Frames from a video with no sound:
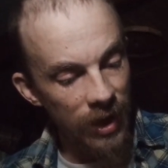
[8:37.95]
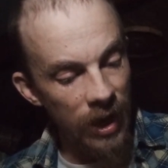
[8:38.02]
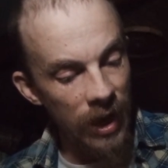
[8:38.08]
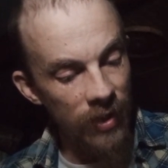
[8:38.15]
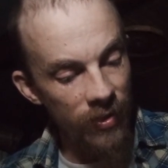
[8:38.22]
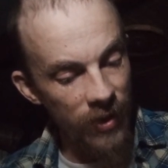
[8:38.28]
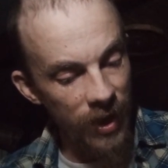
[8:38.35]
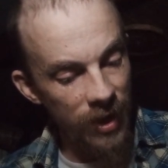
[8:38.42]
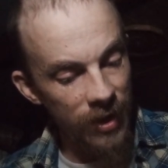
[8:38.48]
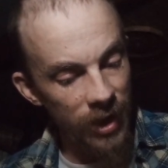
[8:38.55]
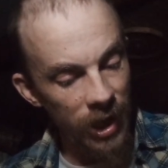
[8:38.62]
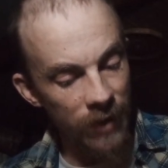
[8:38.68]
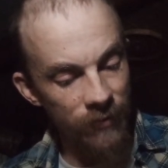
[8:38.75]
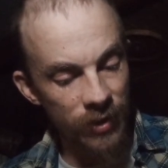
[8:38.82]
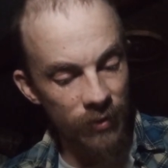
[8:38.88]
and then
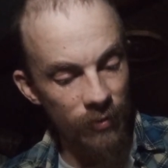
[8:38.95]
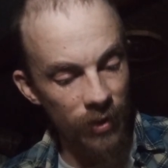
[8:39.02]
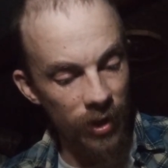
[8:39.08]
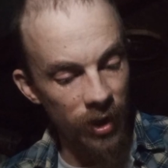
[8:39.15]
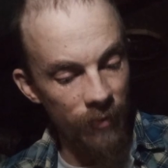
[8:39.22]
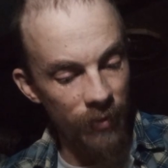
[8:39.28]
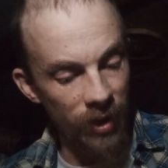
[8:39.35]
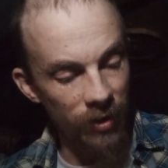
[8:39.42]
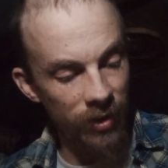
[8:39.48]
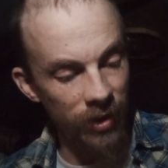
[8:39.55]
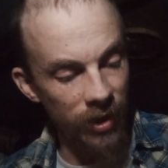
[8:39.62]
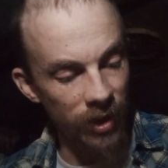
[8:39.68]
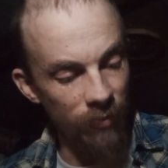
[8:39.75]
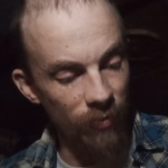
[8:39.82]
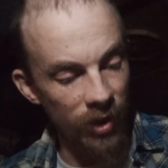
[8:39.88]
have to worry about
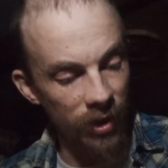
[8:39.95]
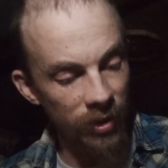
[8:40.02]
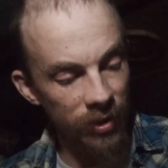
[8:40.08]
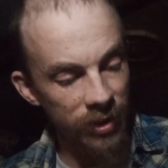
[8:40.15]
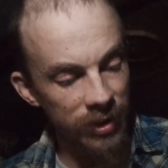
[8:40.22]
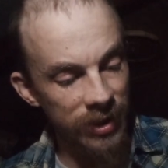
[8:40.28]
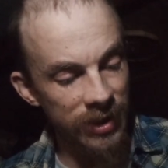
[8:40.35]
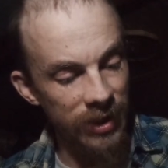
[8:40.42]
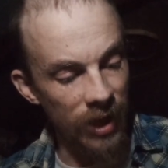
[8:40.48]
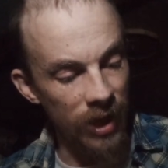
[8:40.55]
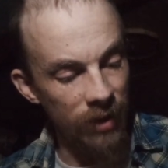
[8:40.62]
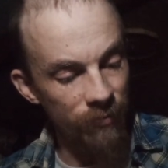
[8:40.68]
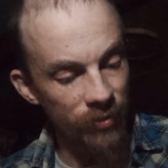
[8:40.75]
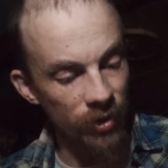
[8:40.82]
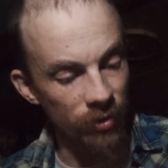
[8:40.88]
getting mugged,
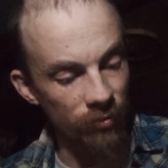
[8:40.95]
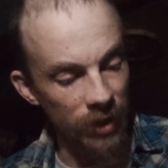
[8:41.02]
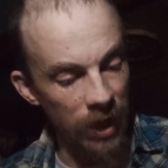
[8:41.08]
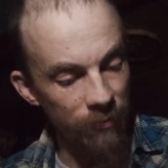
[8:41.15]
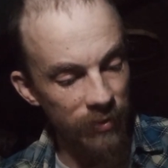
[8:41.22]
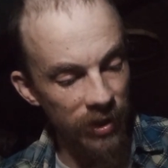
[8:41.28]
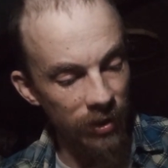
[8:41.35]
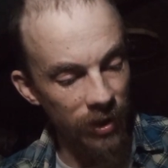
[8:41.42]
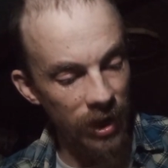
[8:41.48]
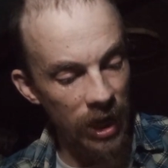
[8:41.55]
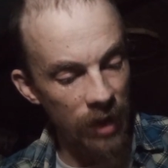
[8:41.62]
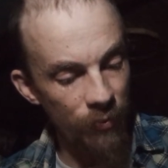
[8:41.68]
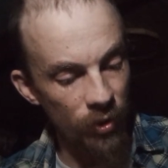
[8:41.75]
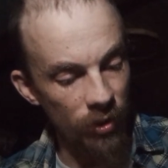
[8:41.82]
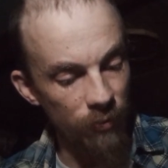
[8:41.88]
stomped, or raped in the
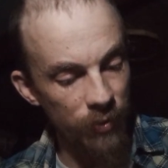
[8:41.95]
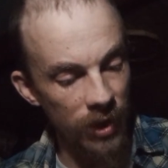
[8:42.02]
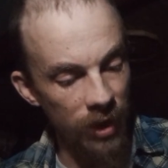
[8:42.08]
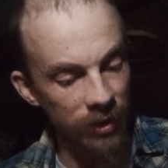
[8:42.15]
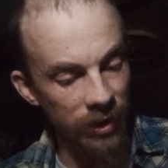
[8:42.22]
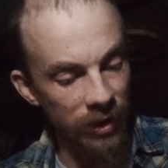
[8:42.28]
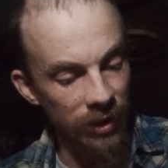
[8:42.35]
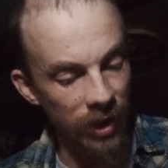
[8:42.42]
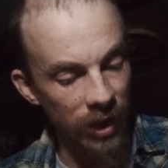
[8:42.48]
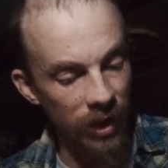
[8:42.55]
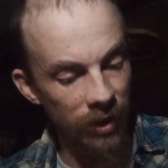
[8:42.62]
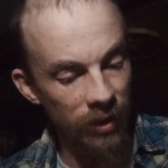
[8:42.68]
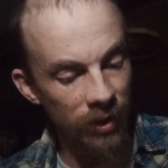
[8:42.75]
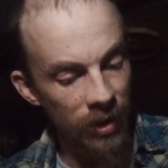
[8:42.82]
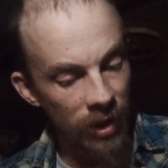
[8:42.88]
Capitol parking lot